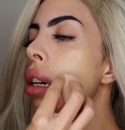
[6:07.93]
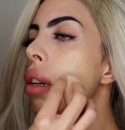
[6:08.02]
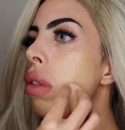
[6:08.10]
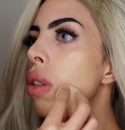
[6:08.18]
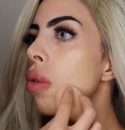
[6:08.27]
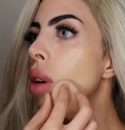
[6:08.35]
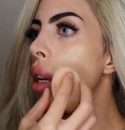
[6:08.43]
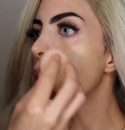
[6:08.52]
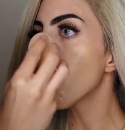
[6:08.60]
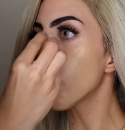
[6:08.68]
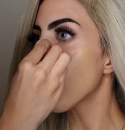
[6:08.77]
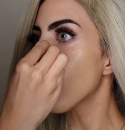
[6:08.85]
was
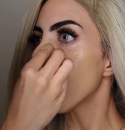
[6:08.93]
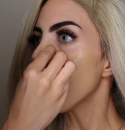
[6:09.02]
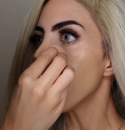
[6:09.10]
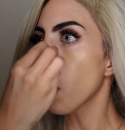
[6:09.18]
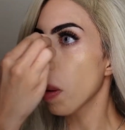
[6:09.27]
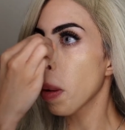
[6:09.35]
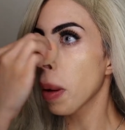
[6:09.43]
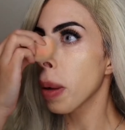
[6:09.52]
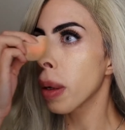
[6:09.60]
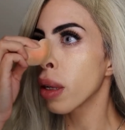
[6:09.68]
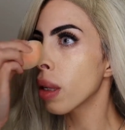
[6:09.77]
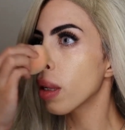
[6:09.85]
one pump.
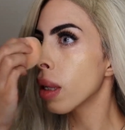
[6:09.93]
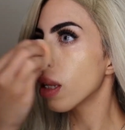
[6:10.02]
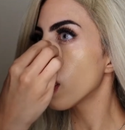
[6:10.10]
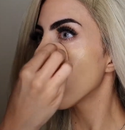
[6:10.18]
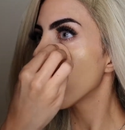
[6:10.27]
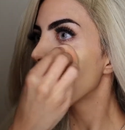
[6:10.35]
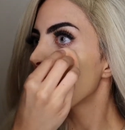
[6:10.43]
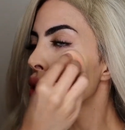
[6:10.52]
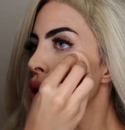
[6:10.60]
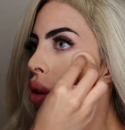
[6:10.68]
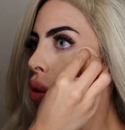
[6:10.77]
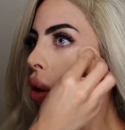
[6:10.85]

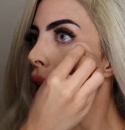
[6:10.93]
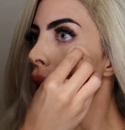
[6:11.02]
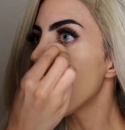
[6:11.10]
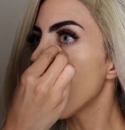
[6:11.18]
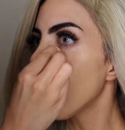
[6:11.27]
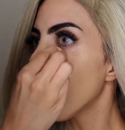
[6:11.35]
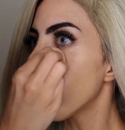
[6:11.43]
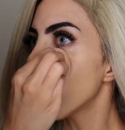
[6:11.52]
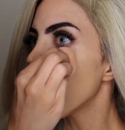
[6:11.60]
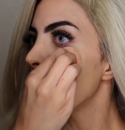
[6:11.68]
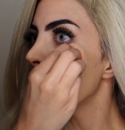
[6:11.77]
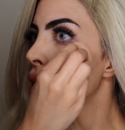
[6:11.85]
So I prefer
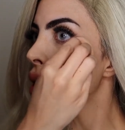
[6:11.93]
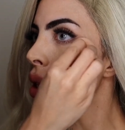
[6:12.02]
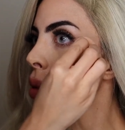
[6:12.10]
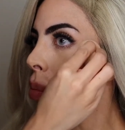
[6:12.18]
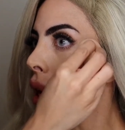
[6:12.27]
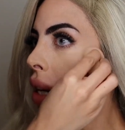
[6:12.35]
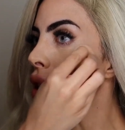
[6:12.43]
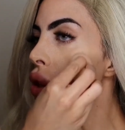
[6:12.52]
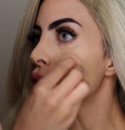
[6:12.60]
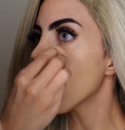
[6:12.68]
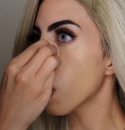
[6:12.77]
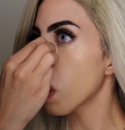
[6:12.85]
to use the
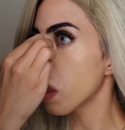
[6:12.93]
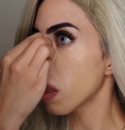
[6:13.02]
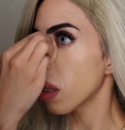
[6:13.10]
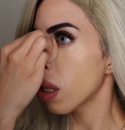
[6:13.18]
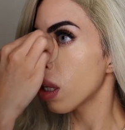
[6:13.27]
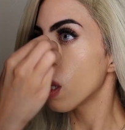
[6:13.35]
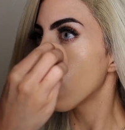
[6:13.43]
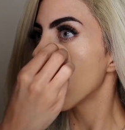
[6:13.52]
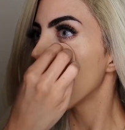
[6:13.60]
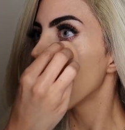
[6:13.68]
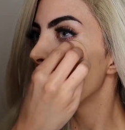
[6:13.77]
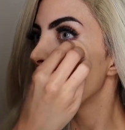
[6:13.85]
sponge
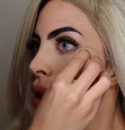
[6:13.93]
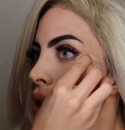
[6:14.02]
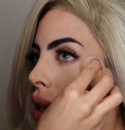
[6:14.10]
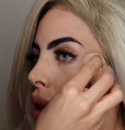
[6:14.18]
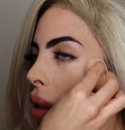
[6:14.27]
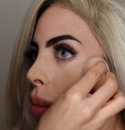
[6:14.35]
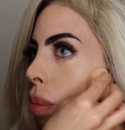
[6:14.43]
than the